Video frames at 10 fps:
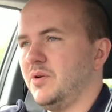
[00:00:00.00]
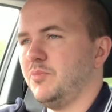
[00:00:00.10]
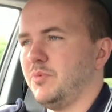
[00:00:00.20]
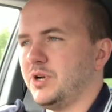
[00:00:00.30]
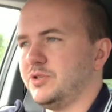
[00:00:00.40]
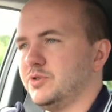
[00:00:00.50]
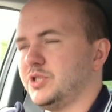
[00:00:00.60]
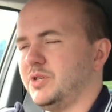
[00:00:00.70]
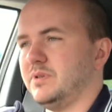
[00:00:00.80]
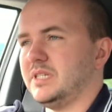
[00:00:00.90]
But what it does
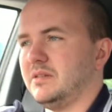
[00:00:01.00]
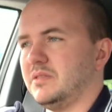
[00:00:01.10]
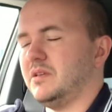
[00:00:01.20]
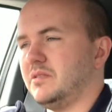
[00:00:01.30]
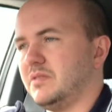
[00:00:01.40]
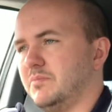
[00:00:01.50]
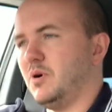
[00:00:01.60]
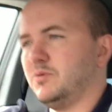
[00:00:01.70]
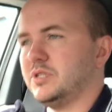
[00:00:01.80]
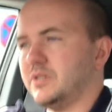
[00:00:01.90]
do is the
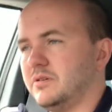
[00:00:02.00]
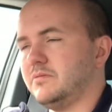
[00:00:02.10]
motor,